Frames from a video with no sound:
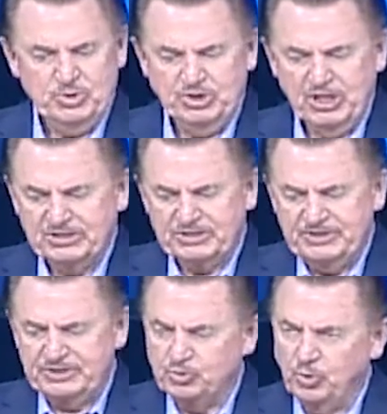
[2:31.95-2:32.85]
just in
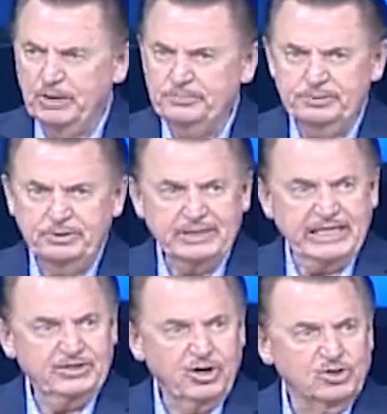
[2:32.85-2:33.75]
this one book,
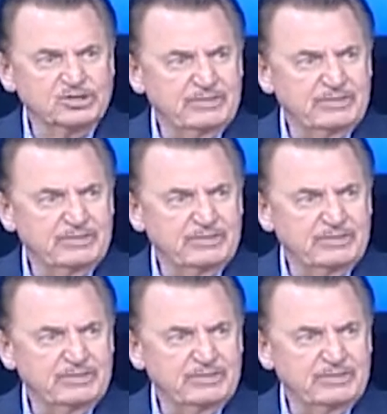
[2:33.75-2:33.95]
he talks